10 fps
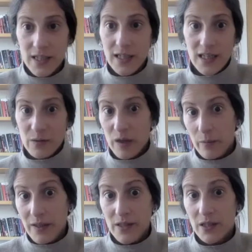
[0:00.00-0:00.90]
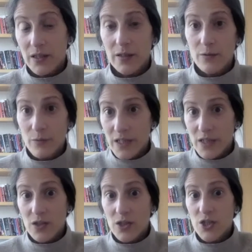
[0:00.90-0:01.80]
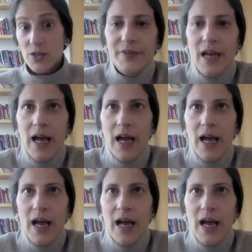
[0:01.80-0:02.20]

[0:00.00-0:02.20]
in experimental research.